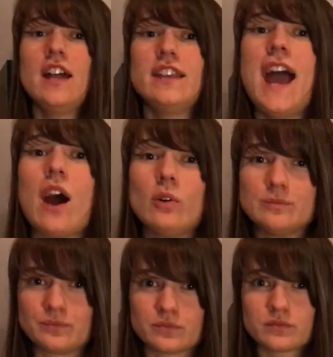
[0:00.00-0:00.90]
Now,
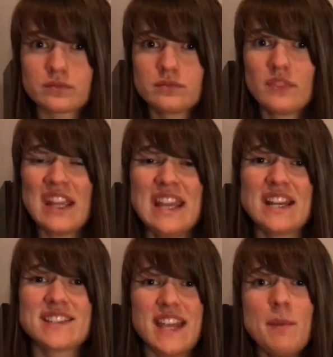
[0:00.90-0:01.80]
an
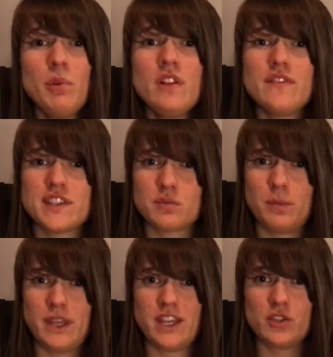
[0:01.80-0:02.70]
example of this
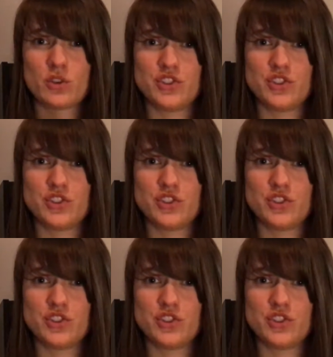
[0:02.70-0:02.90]
would be your